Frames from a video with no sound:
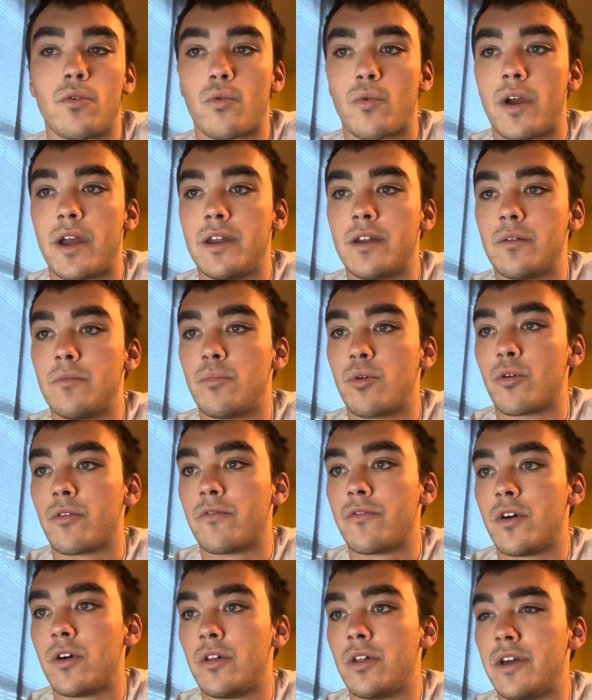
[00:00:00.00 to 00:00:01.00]
random
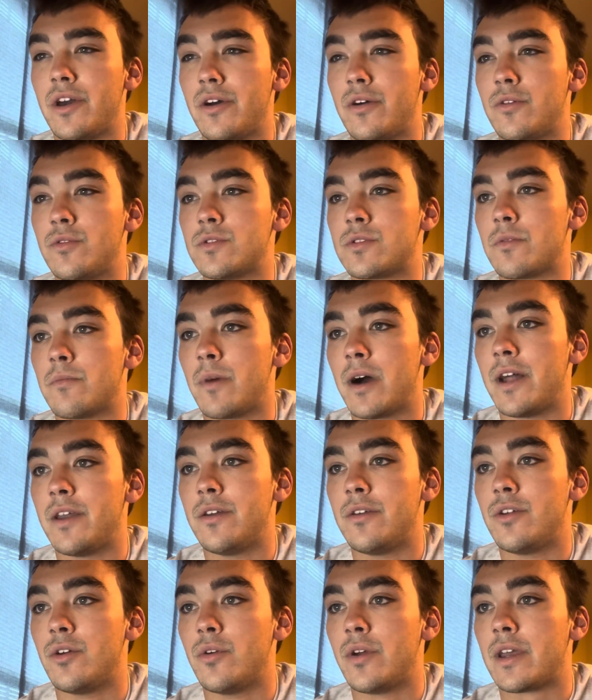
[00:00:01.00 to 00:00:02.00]
portfolios by
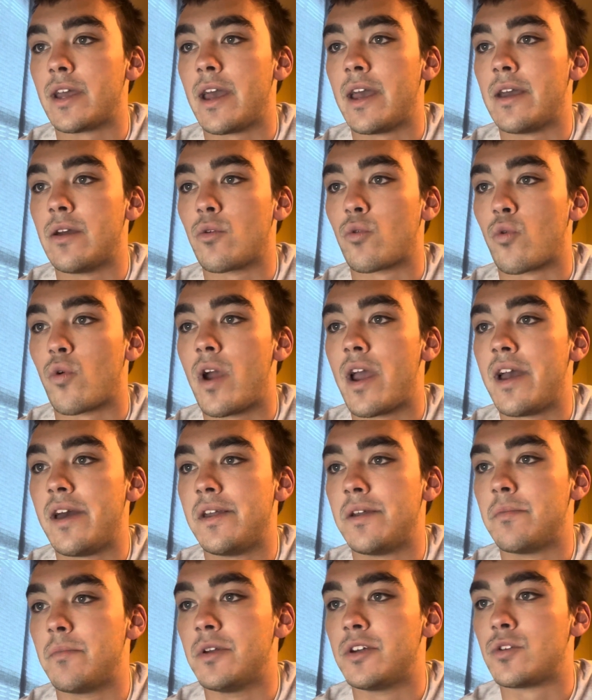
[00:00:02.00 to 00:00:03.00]
doing a
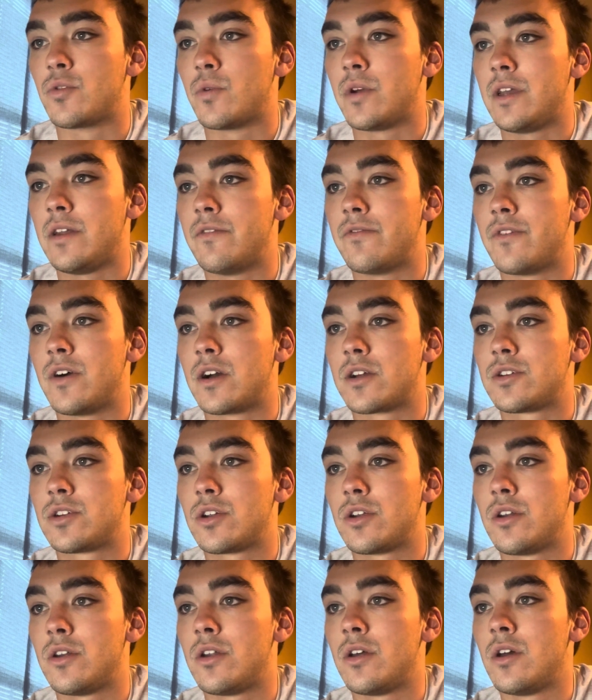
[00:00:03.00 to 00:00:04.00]
rand between
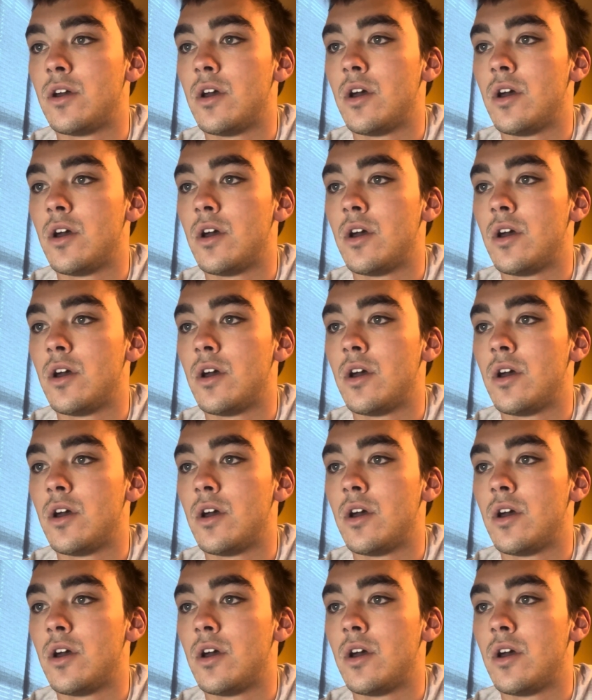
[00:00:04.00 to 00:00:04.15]
function